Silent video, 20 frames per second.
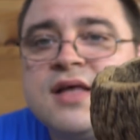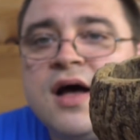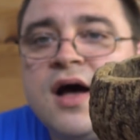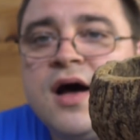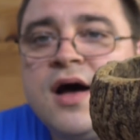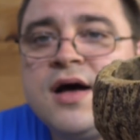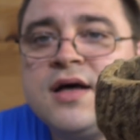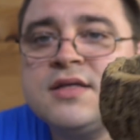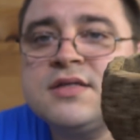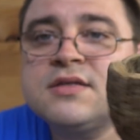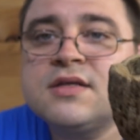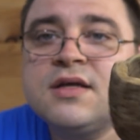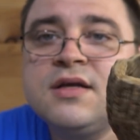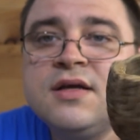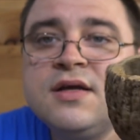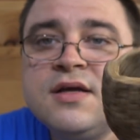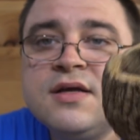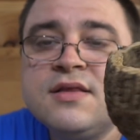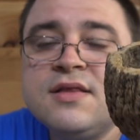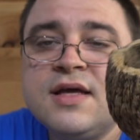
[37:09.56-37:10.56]
husk
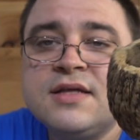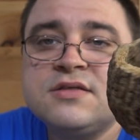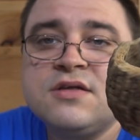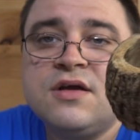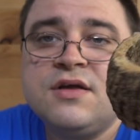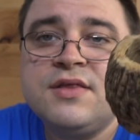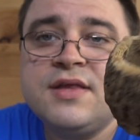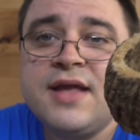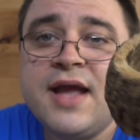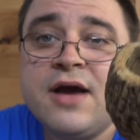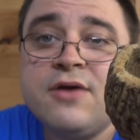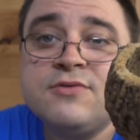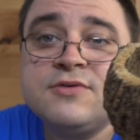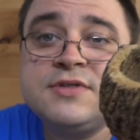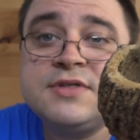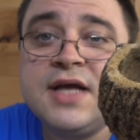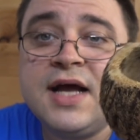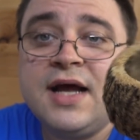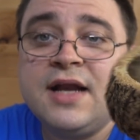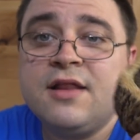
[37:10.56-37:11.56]
that's on the
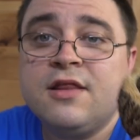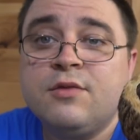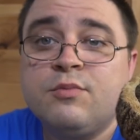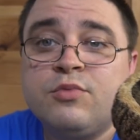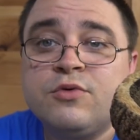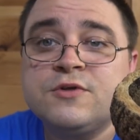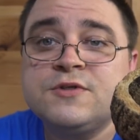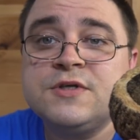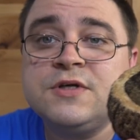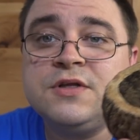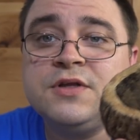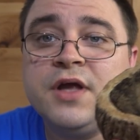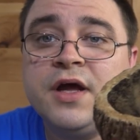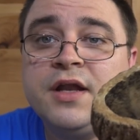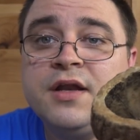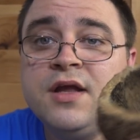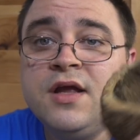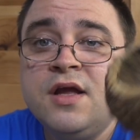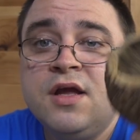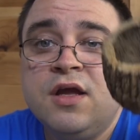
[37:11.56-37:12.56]
outside of the Brazil nut.